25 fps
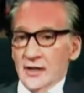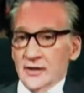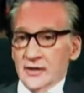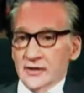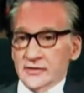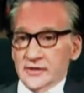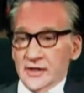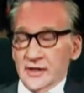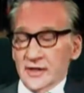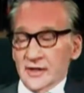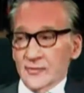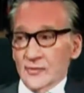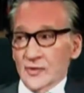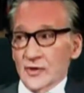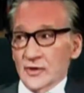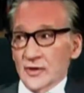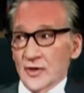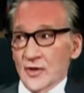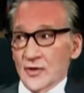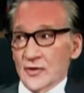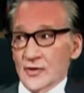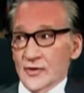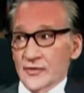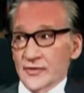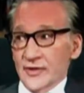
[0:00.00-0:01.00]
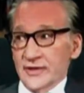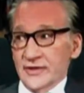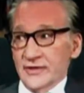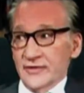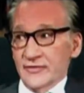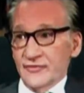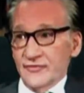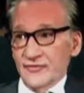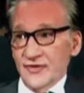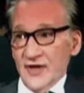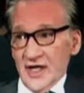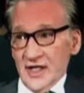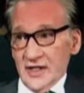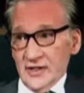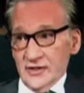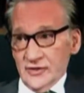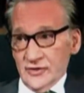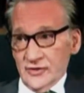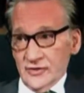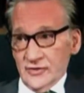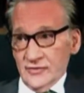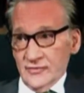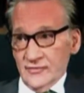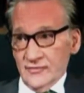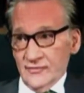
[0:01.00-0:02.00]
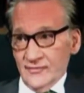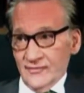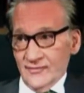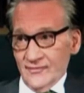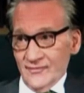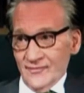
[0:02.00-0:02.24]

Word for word: and there's nothing more local than your face.